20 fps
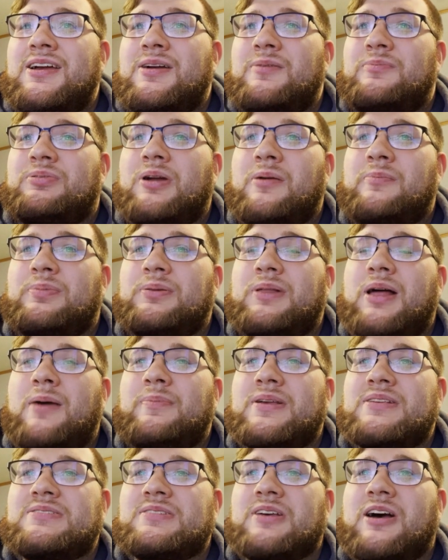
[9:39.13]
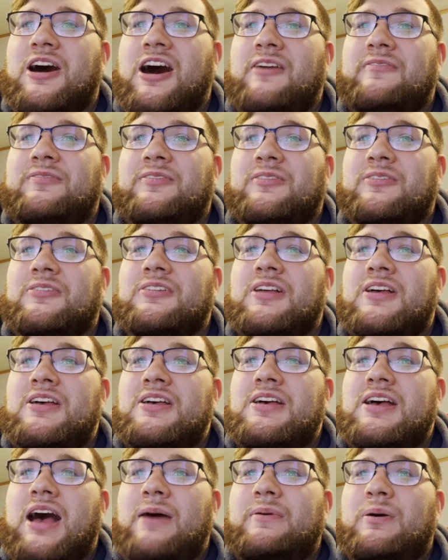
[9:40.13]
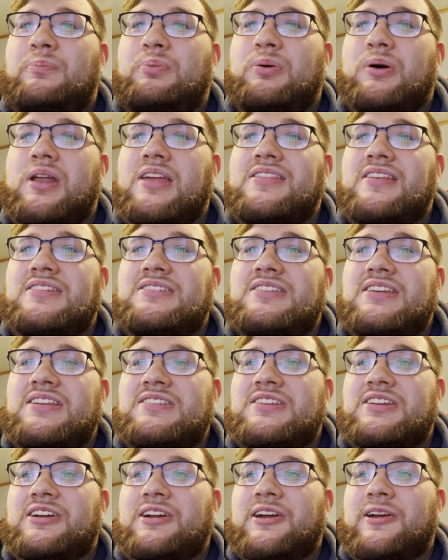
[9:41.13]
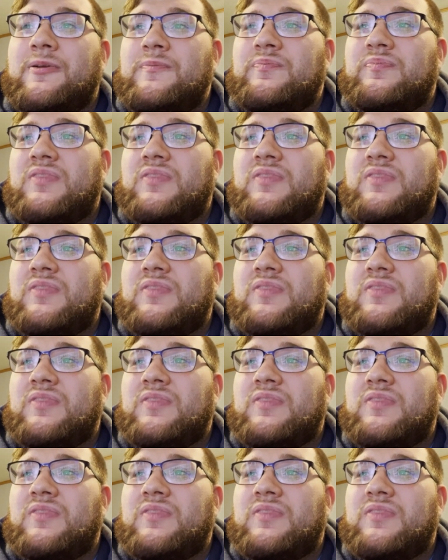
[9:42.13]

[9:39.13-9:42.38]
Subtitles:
Piplup is awful. I'm going to put it in the D tier.